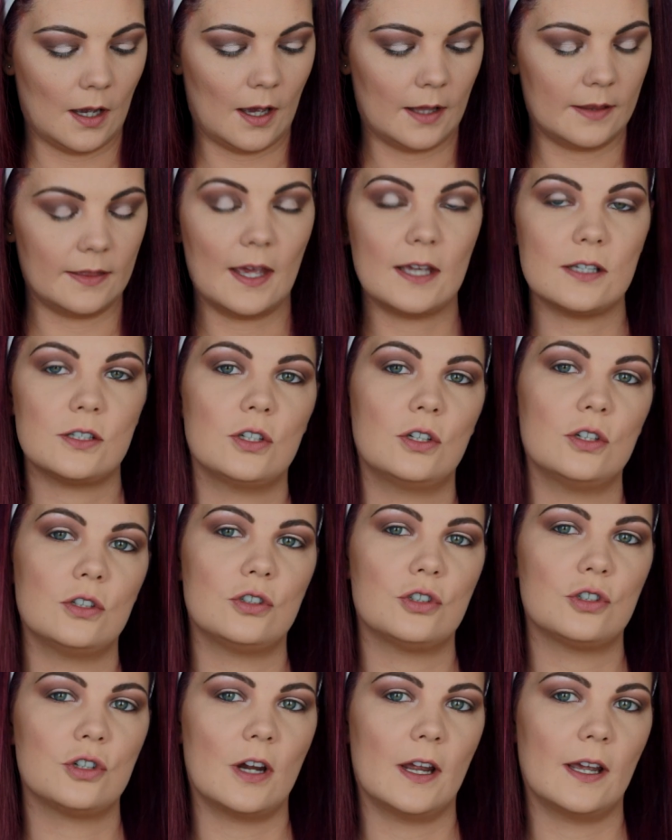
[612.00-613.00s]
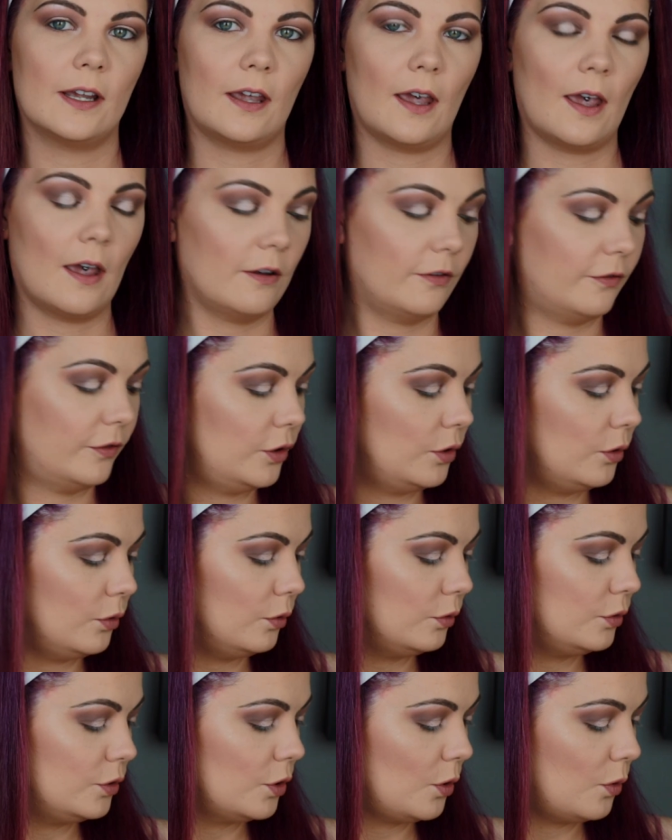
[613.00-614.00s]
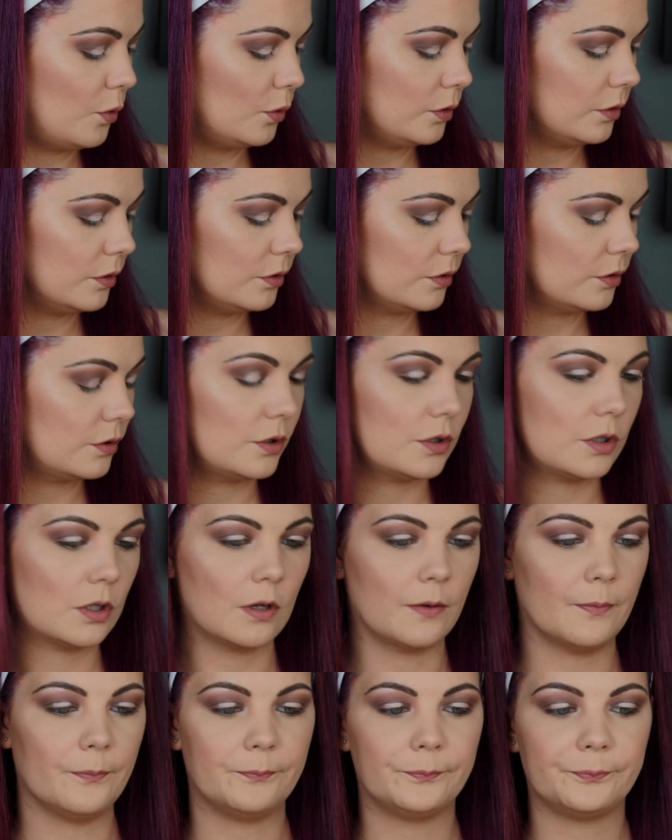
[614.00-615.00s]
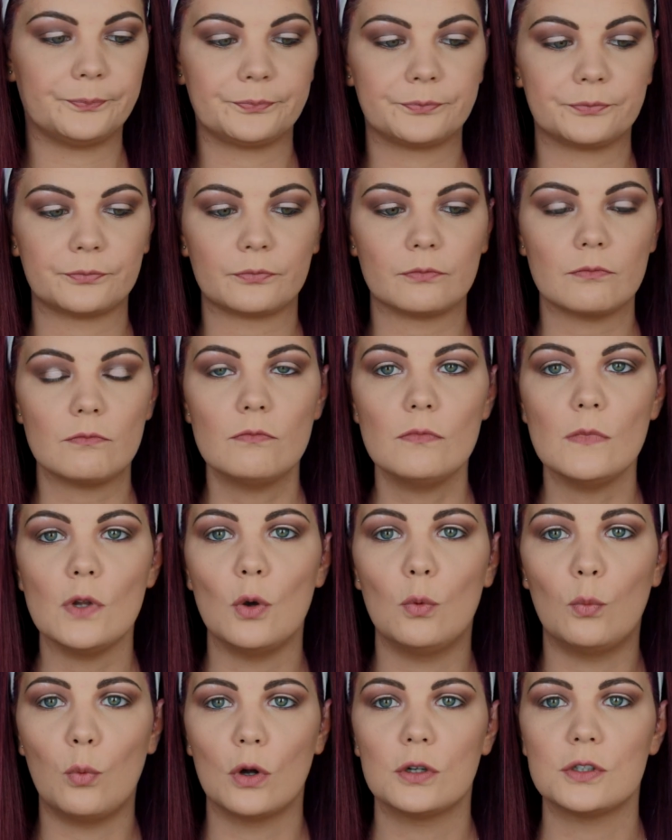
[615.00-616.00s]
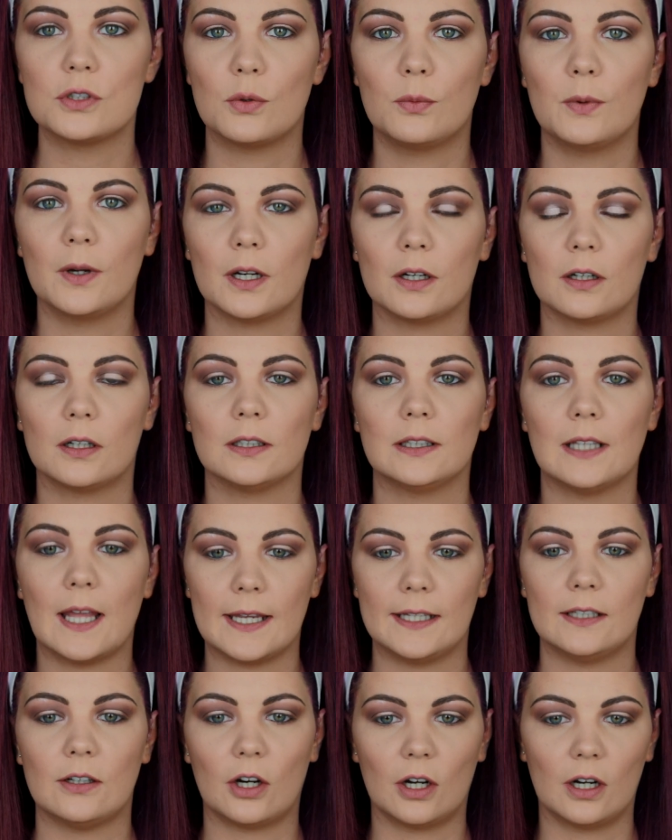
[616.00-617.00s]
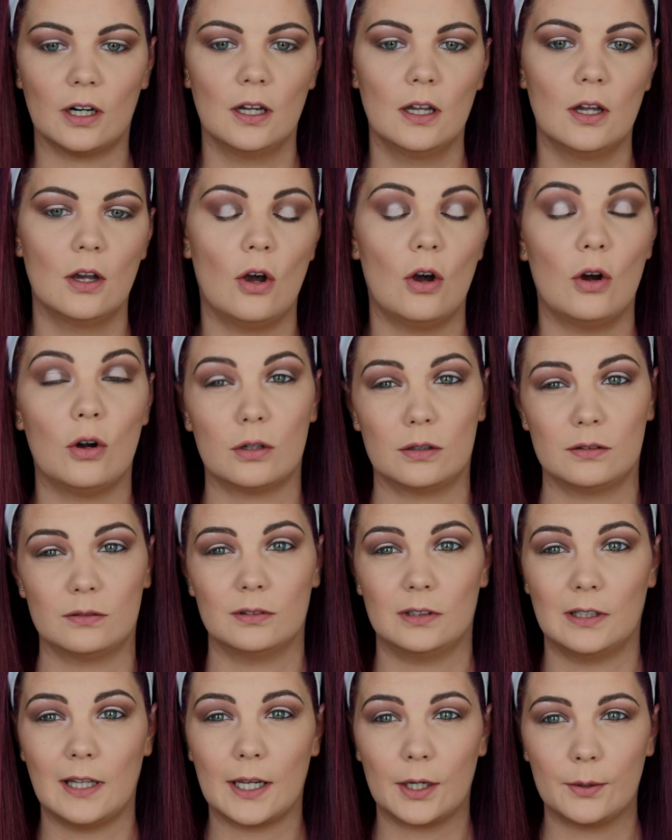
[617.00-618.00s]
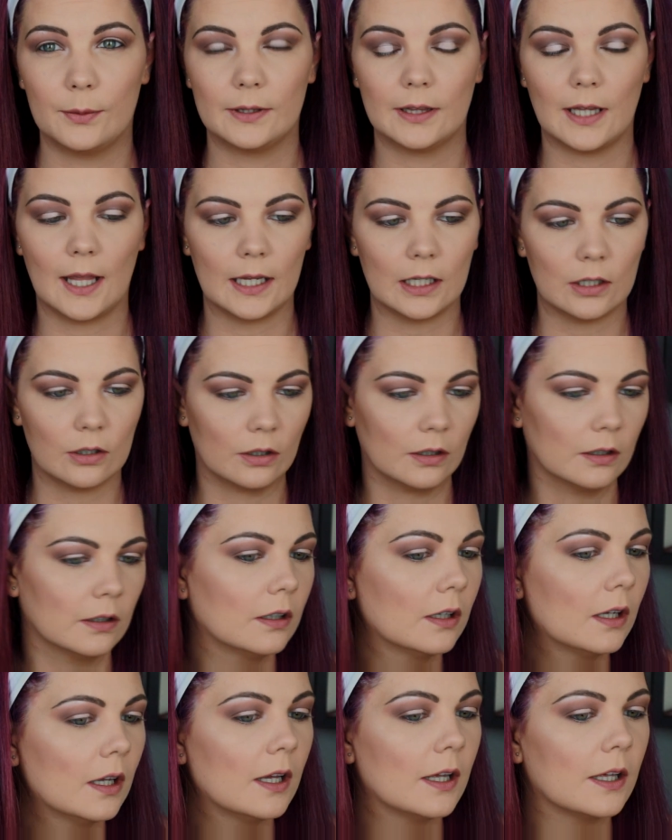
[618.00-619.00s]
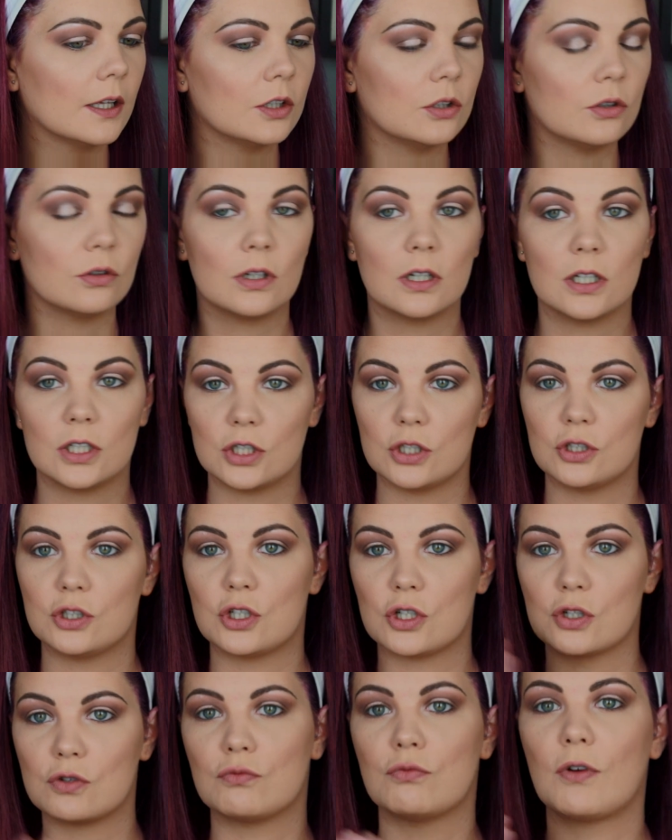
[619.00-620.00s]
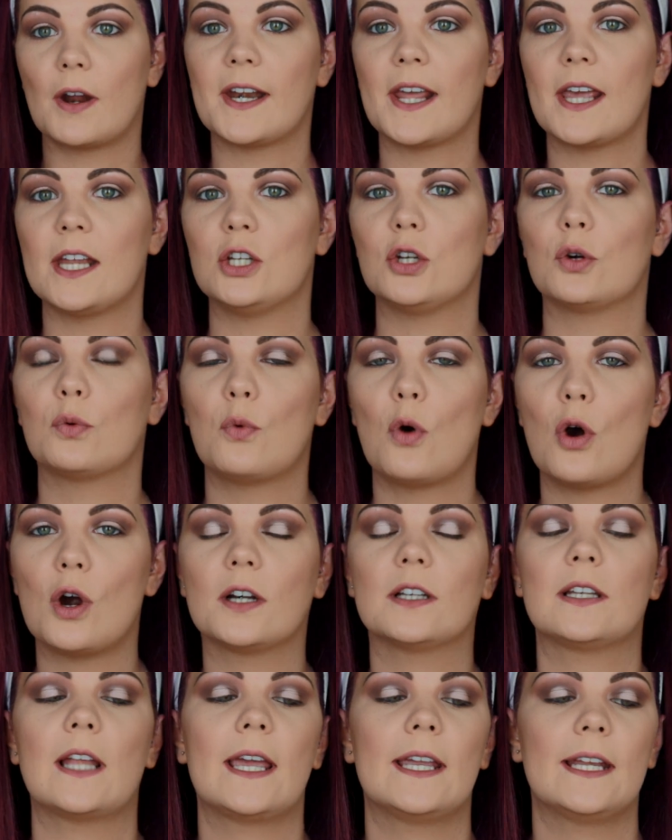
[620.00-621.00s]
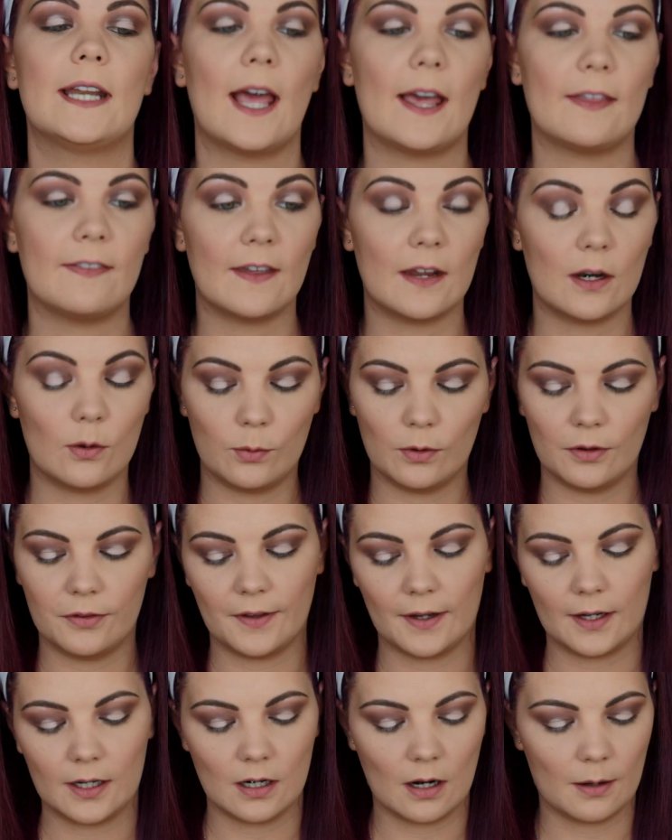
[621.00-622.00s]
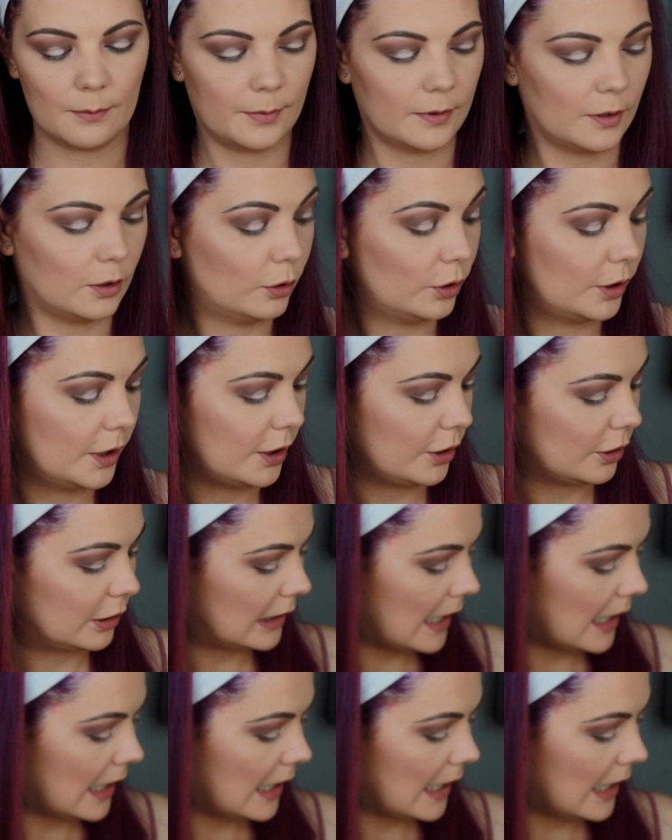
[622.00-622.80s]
And that's a good trick if you don't want to wear liner or liquid liner. You can just run it in your waterline and then it will thicken up the look of your